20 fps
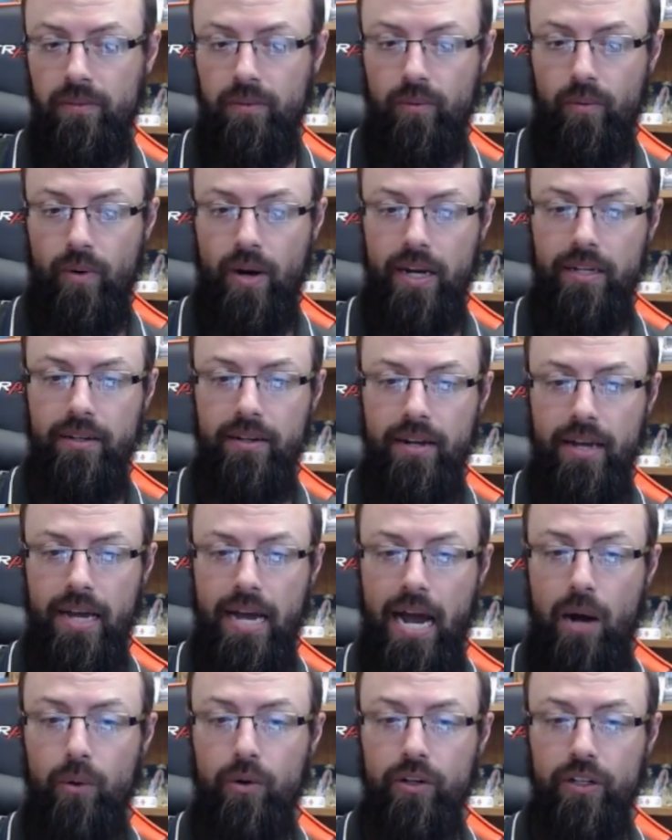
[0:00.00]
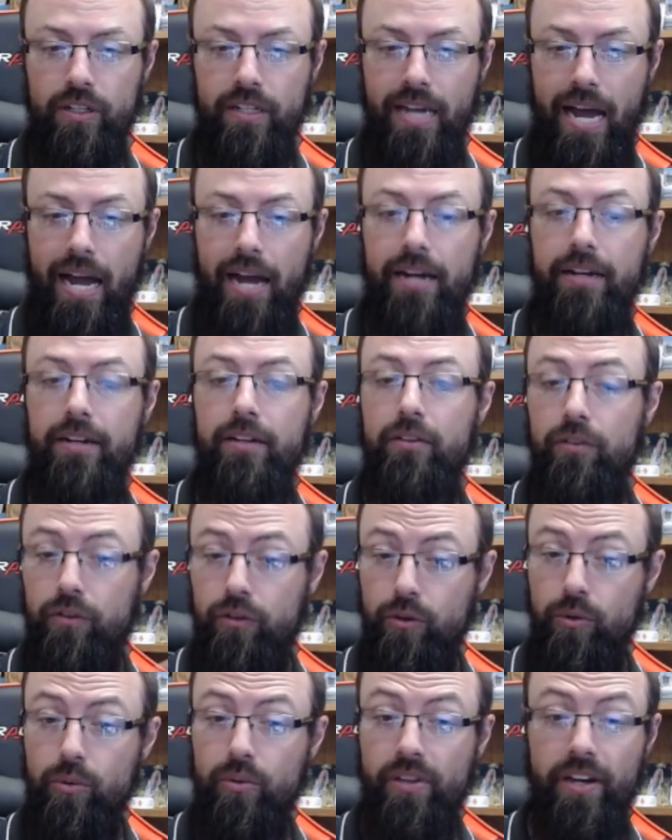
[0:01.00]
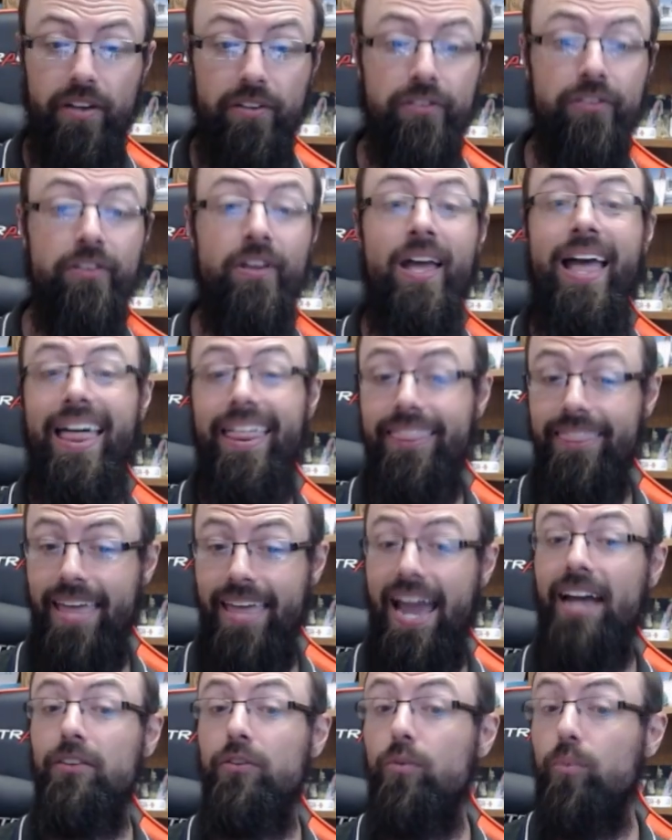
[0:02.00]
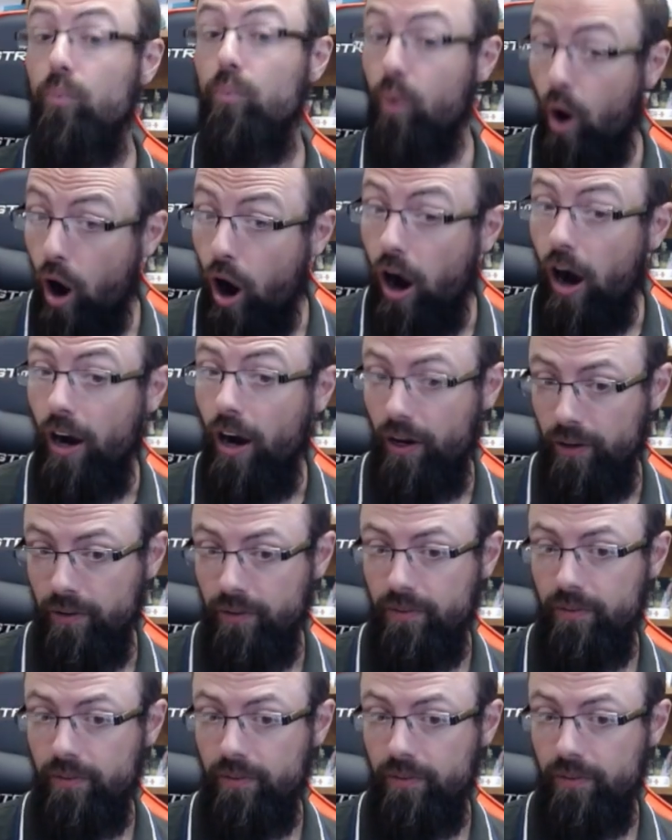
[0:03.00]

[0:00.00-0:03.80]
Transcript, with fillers: Right? How could God do this? That's wrong.